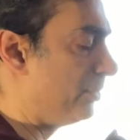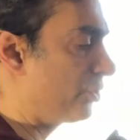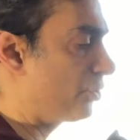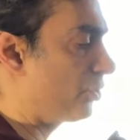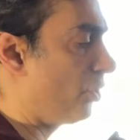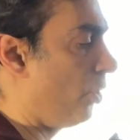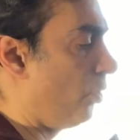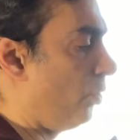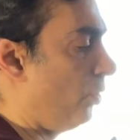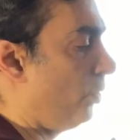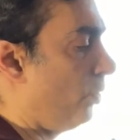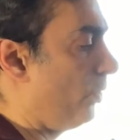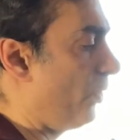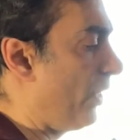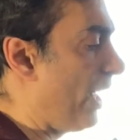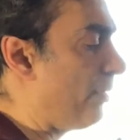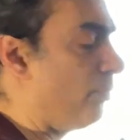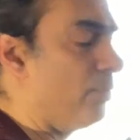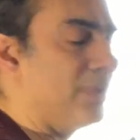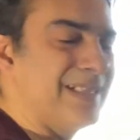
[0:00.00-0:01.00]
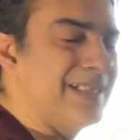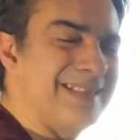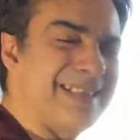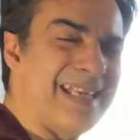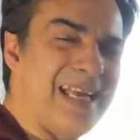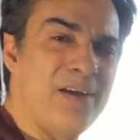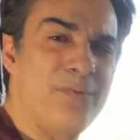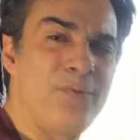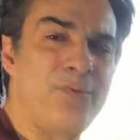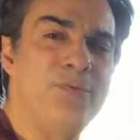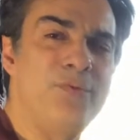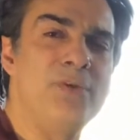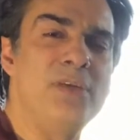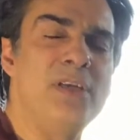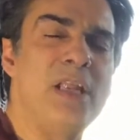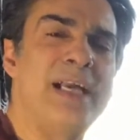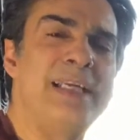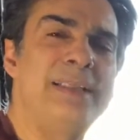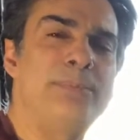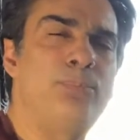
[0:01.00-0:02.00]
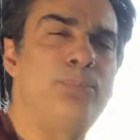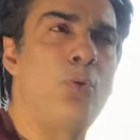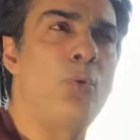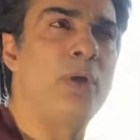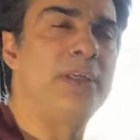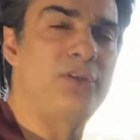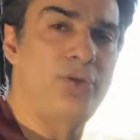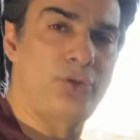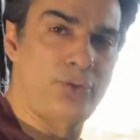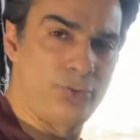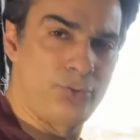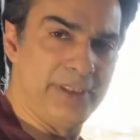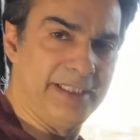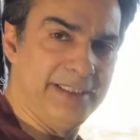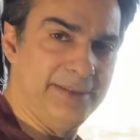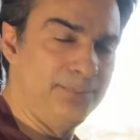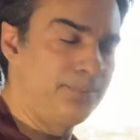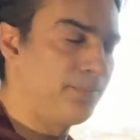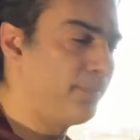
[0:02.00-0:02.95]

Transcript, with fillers: so that one is F9.3.